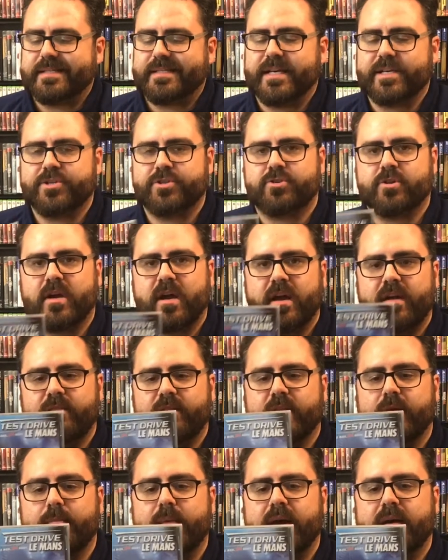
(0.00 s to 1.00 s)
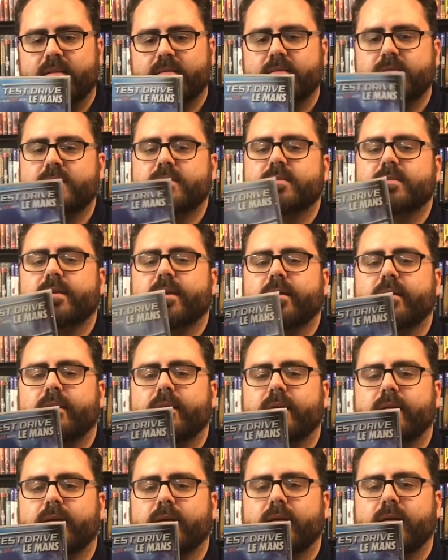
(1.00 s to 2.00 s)
Test Drive Le Mans,
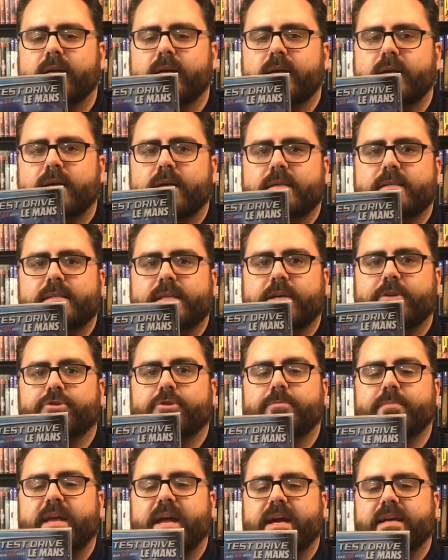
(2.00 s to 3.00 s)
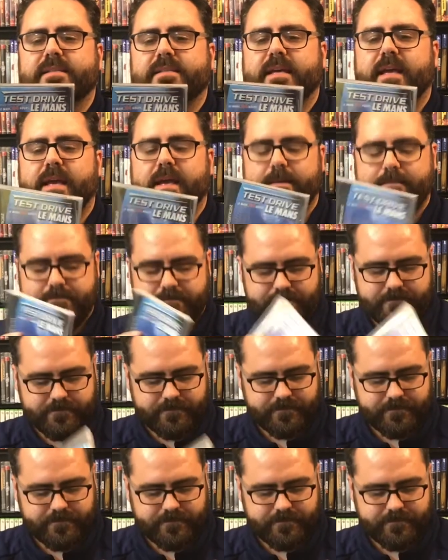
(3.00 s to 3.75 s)
Sega Dreamcast game.